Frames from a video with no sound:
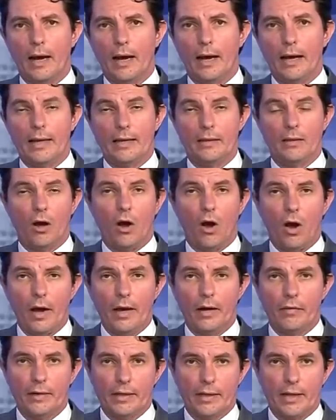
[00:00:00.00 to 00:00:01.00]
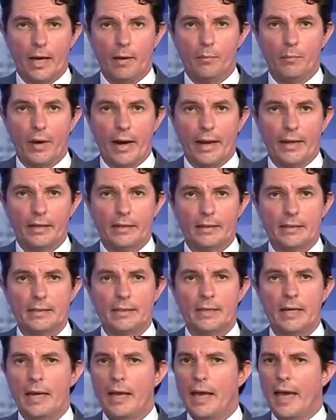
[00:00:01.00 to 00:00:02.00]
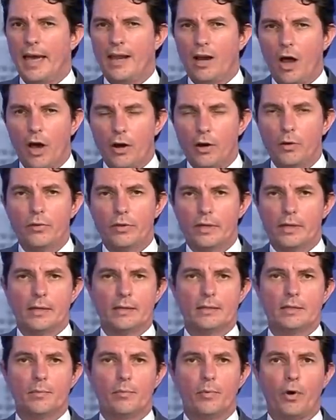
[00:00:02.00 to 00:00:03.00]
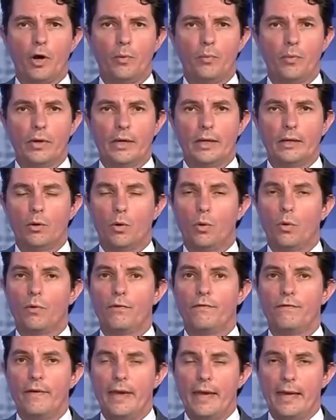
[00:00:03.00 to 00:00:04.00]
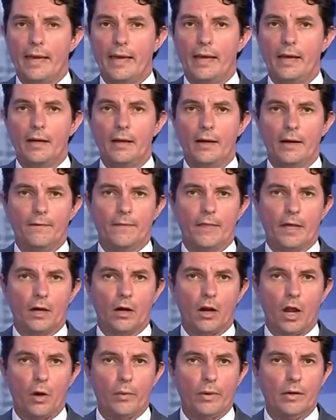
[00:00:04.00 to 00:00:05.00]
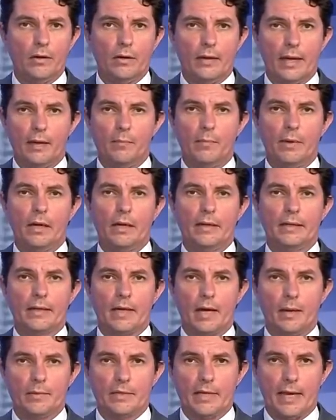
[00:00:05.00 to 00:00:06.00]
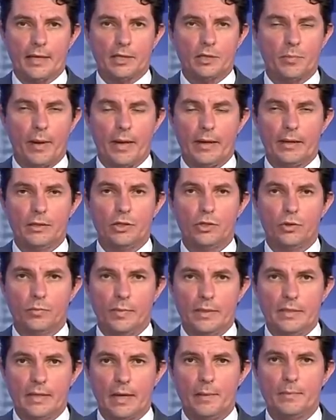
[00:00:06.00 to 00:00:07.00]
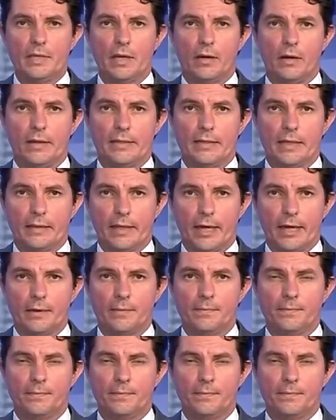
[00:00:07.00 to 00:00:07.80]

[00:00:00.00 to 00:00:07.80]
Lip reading: in the higher income brackets, and I don't think it's appropriate or fair that low and middle income taxpayers should be subsidising that.